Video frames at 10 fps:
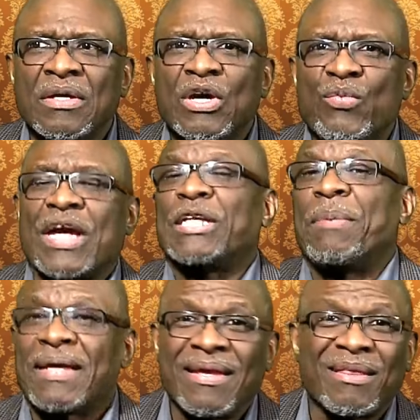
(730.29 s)
We
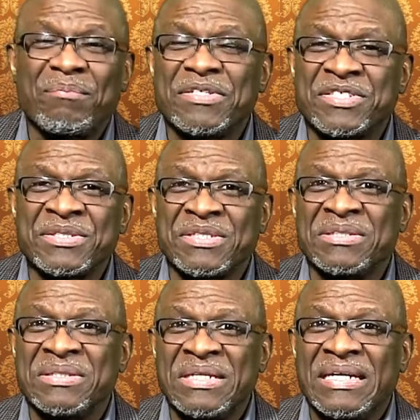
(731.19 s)
expect the other person
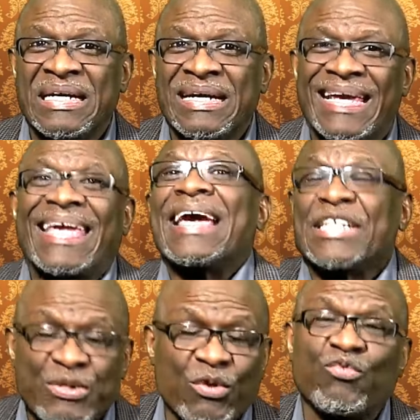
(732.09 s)
to
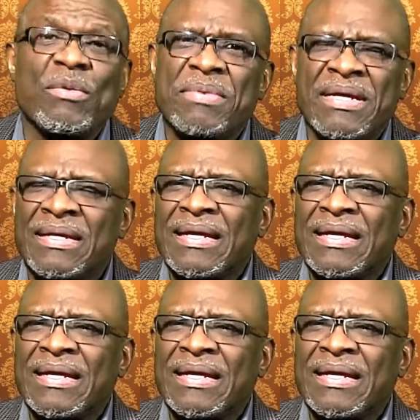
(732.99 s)
guess what we mean.